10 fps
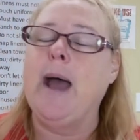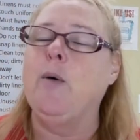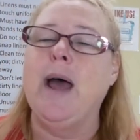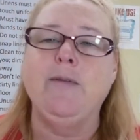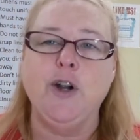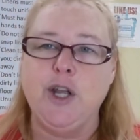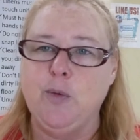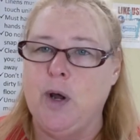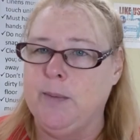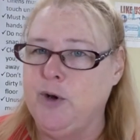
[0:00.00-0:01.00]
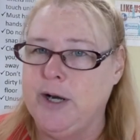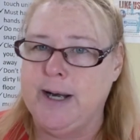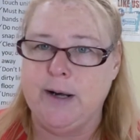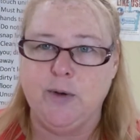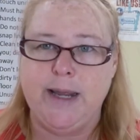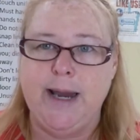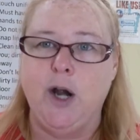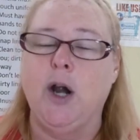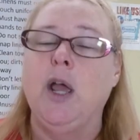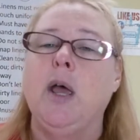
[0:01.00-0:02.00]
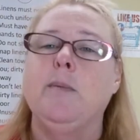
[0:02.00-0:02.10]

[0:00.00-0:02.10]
However you want to put it, I don't care.